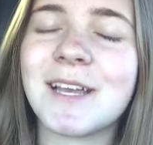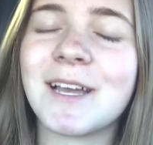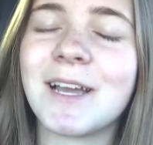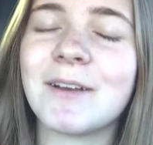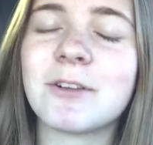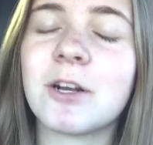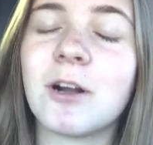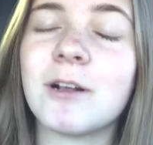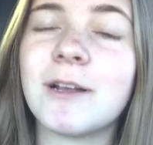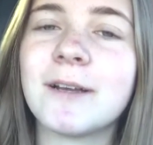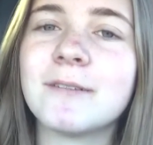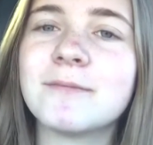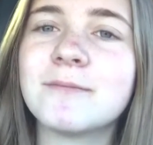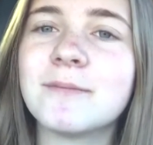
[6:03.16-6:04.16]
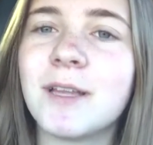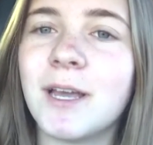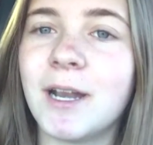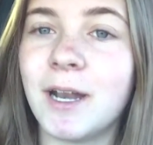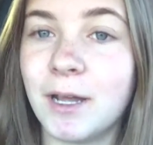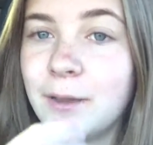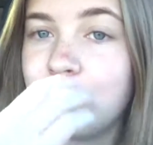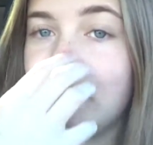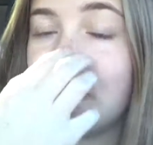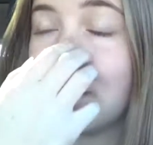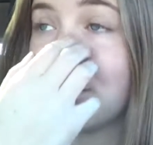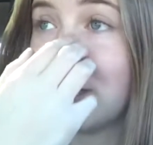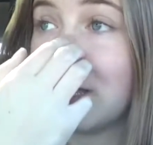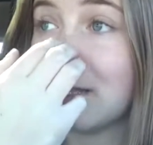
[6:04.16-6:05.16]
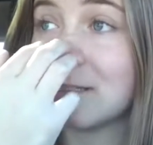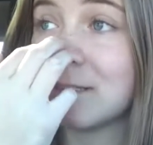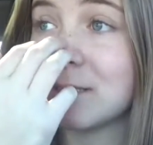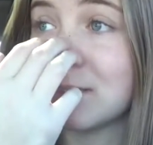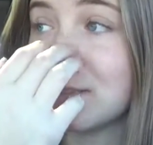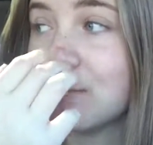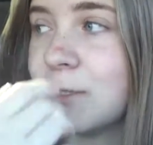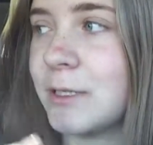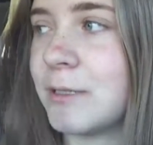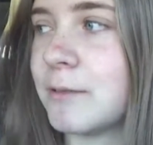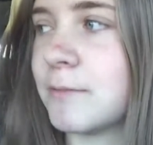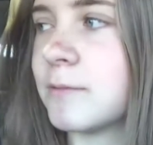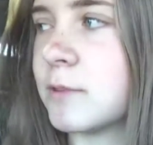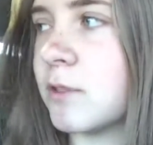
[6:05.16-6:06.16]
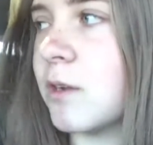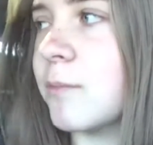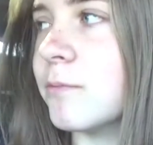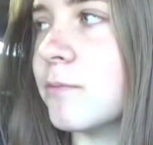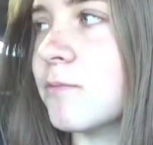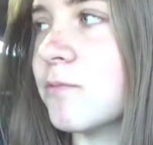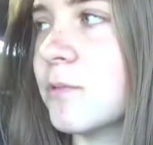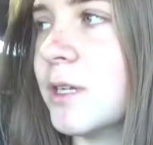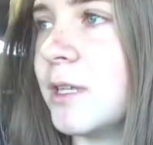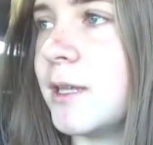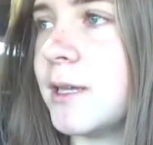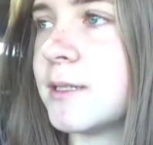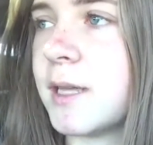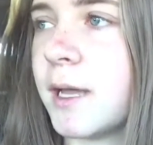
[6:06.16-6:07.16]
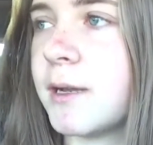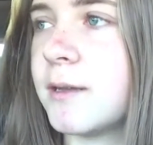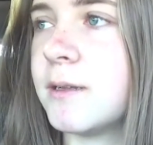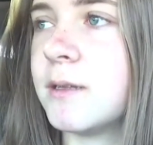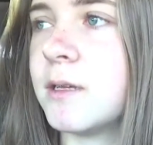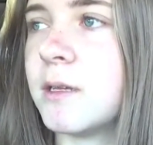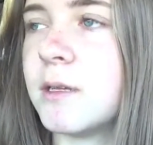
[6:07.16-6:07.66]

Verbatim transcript: I have a car now and I'm getting my license this week, so I'm really excited.